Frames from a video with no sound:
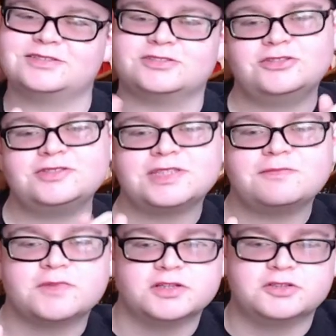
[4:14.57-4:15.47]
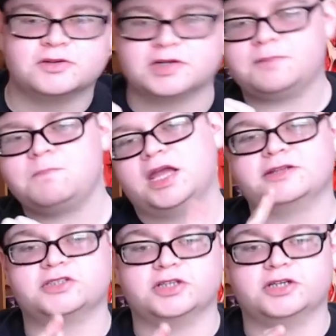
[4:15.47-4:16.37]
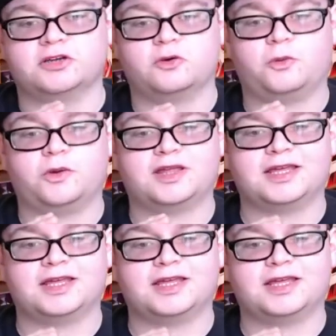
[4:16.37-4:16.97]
do something to her. She quickly